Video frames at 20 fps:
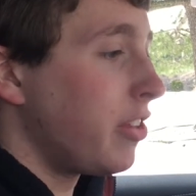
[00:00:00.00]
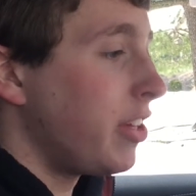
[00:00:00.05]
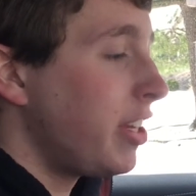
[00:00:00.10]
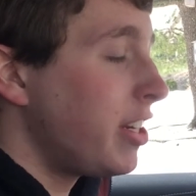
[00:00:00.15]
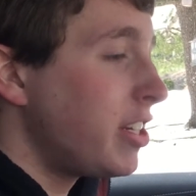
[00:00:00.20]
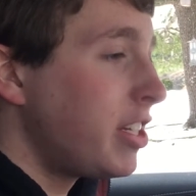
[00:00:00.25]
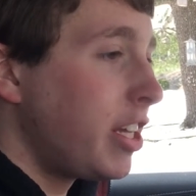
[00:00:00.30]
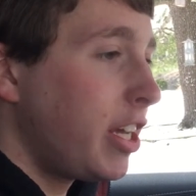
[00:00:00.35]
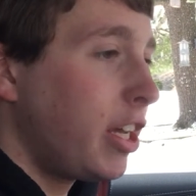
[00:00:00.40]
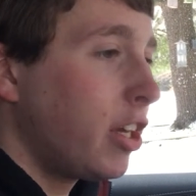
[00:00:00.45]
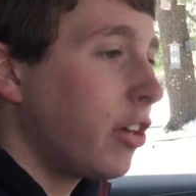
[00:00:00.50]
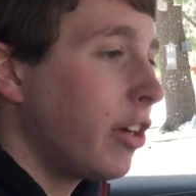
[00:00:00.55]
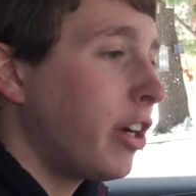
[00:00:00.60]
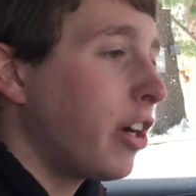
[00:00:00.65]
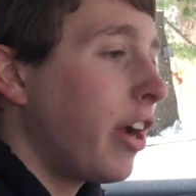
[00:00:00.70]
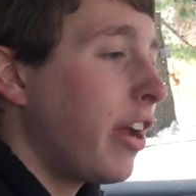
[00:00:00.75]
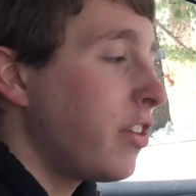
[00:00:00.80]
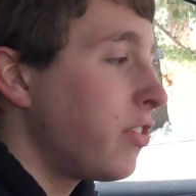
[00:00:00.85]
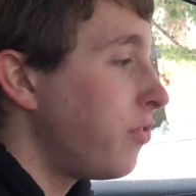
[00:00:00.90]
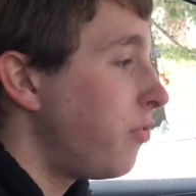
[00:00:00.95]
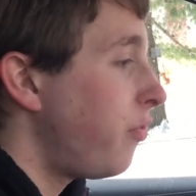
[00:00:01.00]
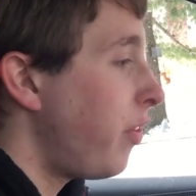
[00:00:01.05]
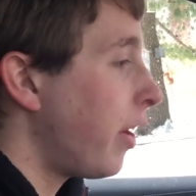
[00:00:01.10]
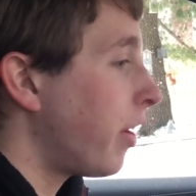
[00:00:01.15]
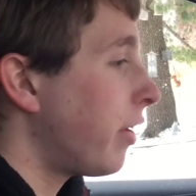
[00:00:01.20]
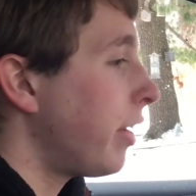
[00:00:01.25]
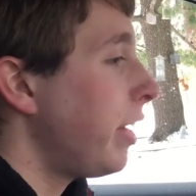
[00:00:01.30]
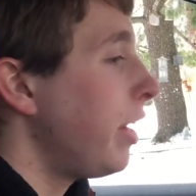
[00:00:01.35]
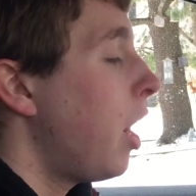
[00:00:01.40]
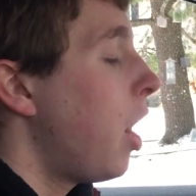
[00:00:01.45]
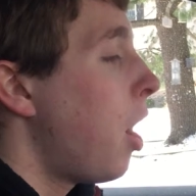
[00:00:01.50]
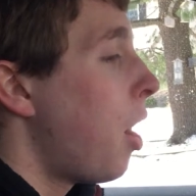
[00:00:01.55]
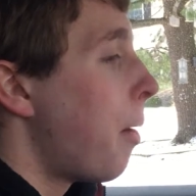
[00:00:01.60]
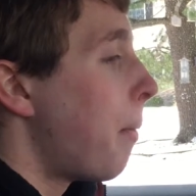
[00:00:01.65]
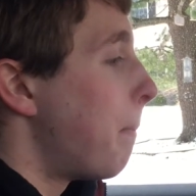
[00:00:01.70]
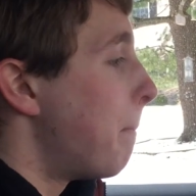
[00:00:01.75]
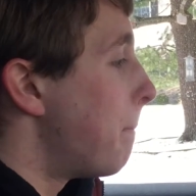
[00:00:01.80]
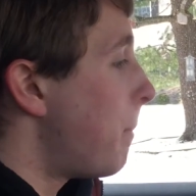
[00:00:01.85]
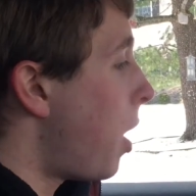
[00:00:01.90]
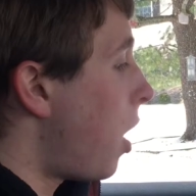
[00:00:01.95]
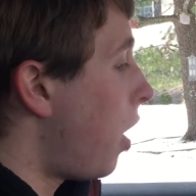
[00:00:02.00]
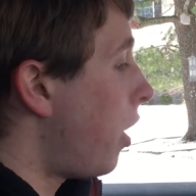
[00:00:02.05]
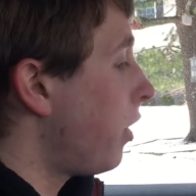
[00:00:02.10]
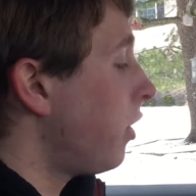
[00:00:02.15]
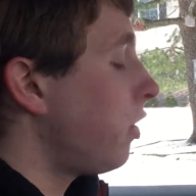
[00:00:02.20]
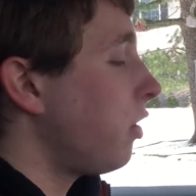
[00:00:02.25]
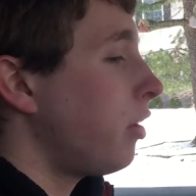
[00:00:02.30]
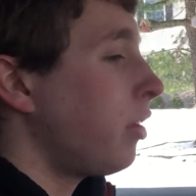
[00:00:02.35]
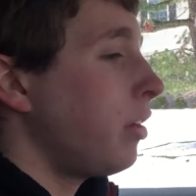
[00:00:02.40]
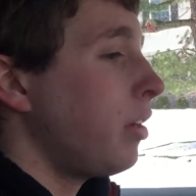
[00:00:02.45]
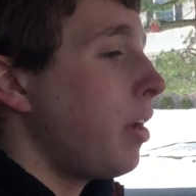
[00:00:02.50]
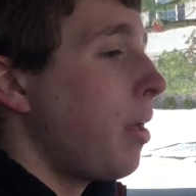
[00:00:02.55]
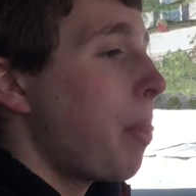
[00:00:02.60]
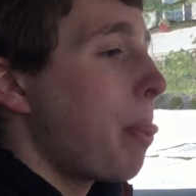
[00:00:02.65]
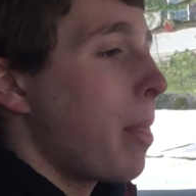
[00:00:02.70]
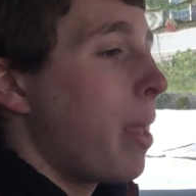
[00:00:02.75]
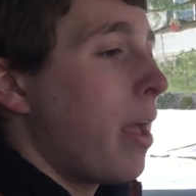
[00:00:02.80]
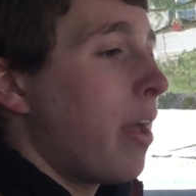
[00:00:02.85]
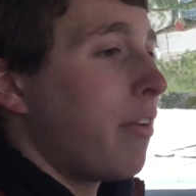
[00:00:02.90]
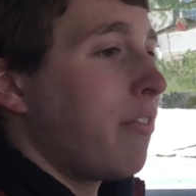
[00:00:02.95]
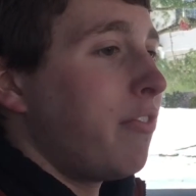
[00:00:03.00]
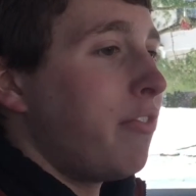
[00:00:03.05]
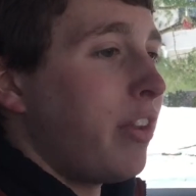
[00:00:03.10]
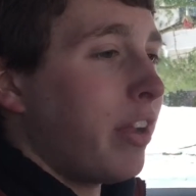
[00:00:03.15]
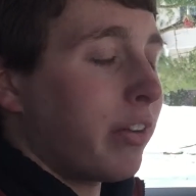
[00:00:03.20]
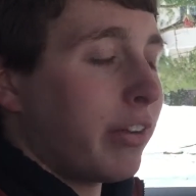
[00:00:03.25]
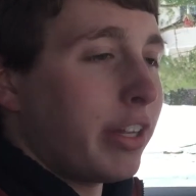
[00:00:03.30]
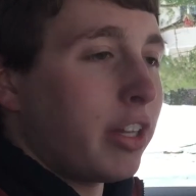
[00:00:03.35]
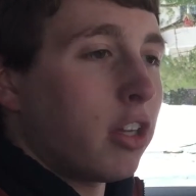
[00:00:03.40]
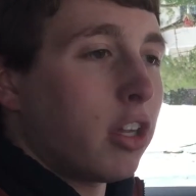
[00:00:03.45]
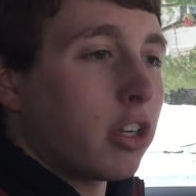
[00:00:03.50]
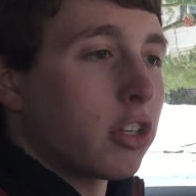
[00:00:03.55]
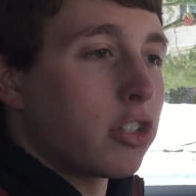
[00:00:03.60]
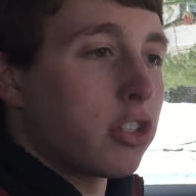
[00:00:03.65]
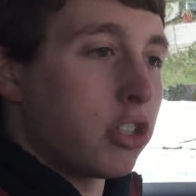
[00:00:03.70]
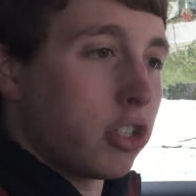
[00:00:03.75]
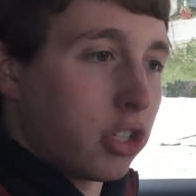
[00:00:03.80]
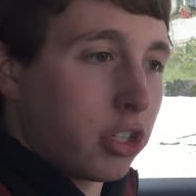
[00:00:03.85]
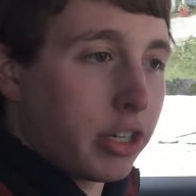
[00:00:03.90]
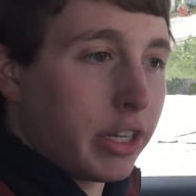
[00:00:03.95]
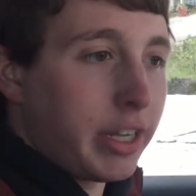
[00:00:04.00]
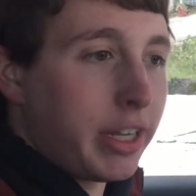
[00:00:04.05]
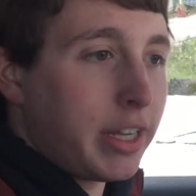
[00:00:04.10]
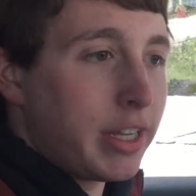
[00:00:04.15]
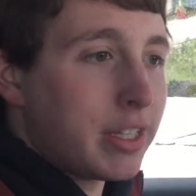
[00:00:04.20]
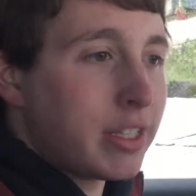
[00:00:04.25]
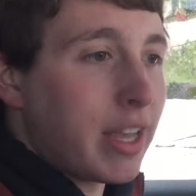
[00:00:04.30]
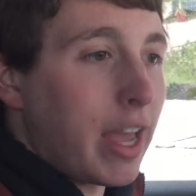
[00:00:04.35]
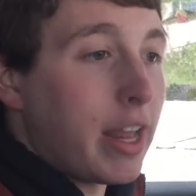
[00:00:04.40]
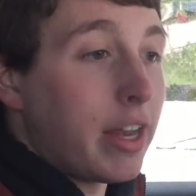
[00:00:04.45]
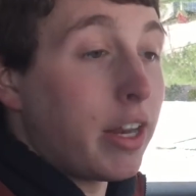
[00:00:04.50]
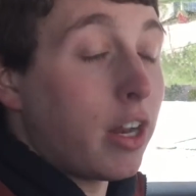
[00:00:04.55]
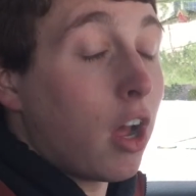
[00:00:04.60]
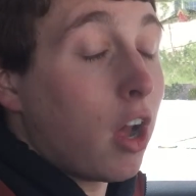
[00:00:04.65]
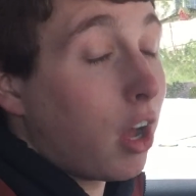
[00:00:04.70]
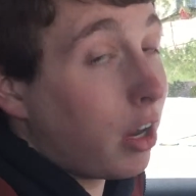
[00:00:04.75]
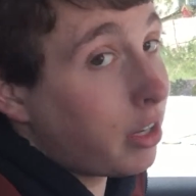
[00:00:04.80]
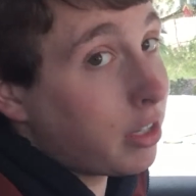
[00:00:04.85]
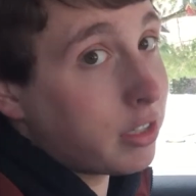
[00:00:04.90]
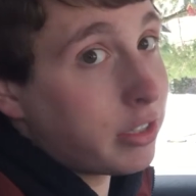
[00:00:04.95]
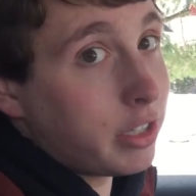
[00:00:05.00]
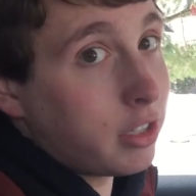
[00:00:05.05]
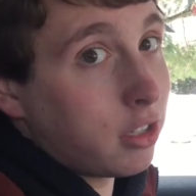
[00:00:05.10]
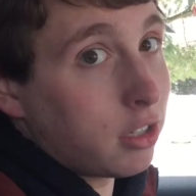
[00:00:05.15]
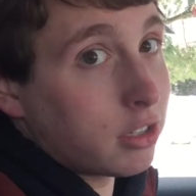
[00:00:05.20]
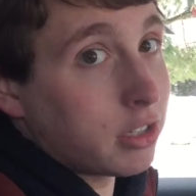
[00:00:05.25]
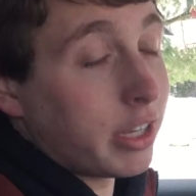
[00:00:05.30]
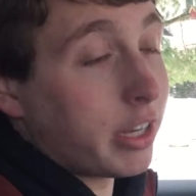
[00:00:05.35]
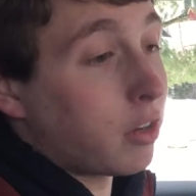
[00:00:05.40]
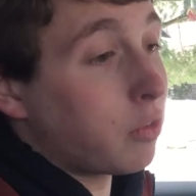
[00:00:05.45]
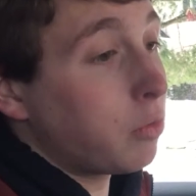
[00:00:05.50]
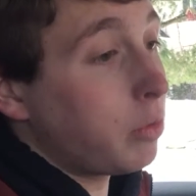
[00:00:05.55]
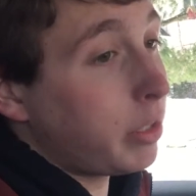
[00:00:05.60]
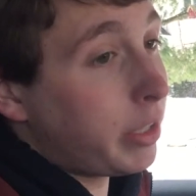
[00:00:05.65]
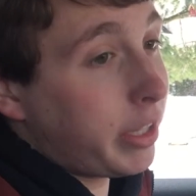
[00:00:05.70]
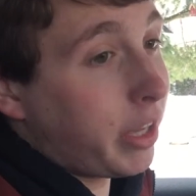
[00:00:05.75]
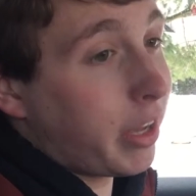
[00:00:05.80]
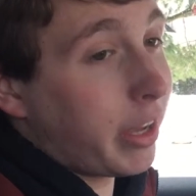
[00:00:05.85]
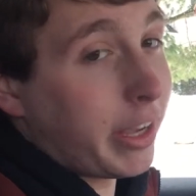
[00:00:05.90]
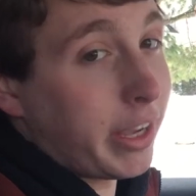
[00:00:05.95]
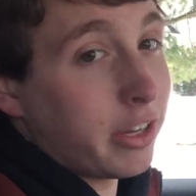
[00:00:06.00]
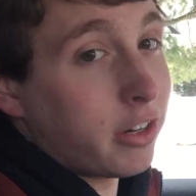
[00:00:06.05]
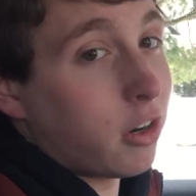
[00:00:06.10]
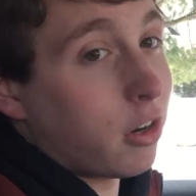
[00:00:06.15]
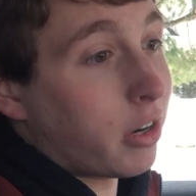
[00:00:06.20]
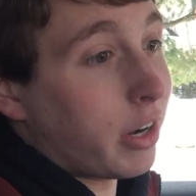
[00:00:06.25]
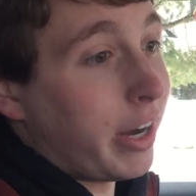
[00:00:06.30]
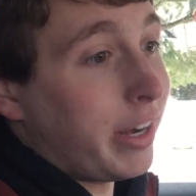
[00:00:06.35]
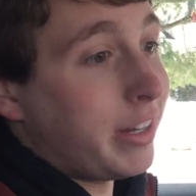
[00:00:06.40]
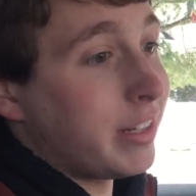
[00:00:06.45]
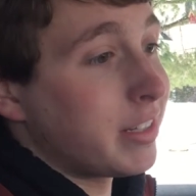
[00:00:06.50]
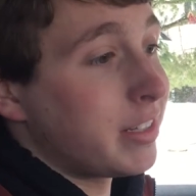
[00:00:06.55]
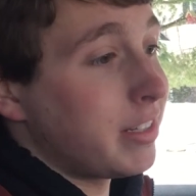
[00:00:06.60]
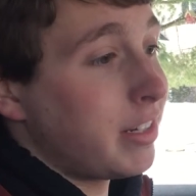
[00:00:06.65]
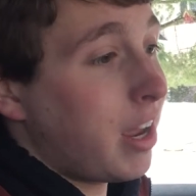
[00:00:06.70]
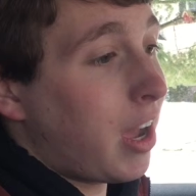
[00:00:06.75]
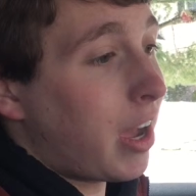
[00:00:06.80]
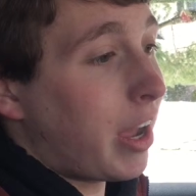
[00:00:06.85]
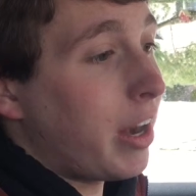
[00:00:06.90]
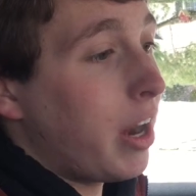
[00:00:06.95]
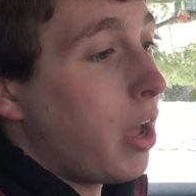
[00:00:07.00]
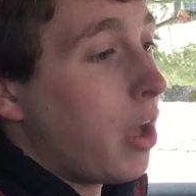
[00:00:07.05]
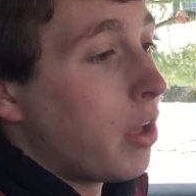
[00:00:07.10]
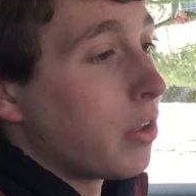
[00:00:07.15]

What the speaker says: The interior is very modern, very luxurious, and it honestly looks like a really high-end car, and it's not.